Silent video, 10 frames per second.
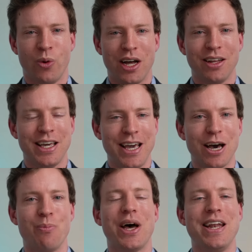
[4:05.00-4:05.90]
Well,
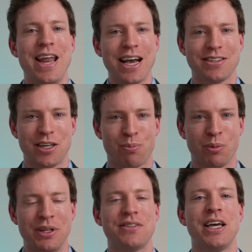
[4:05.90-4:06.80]
yeah, but NAC
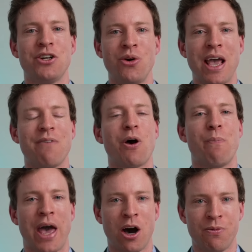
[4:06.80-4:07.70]
supplements, they don't have a
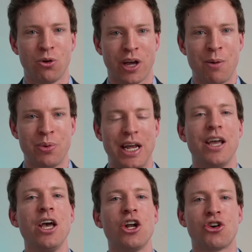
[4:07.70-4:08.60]
powerful
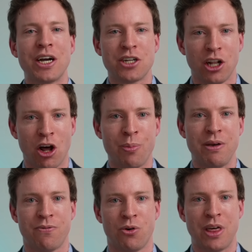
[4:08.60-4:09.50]
company trying to
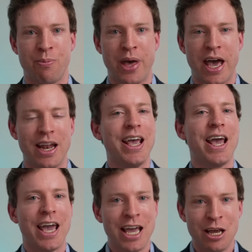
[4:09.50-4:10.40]
lobby for their ban.
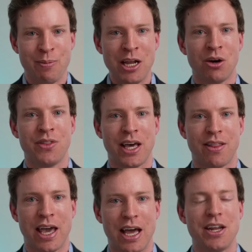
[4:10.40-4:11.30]
NMN, on the
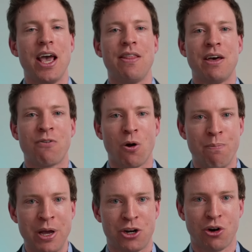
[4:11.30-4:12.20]
other hand, they've got
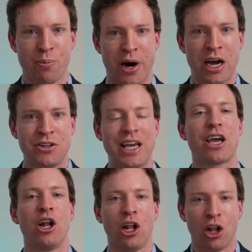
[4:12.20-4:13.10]
Metro
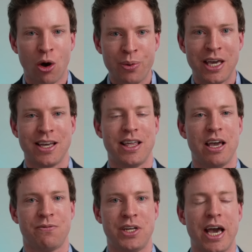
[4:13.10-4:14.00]
Biotech lobbying the
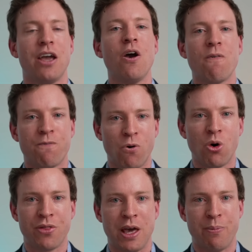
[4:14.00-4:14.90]
FDA
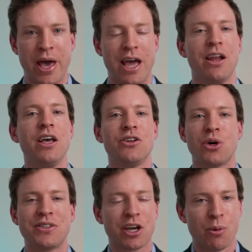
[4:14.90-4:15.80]
for their ban,
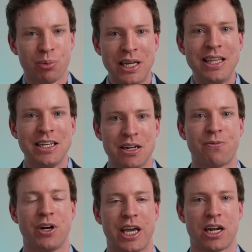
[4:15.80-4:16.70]
so it's a completely
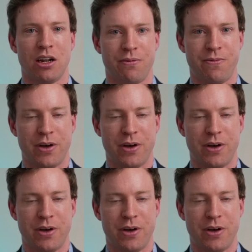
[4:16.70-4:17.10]
different kettle of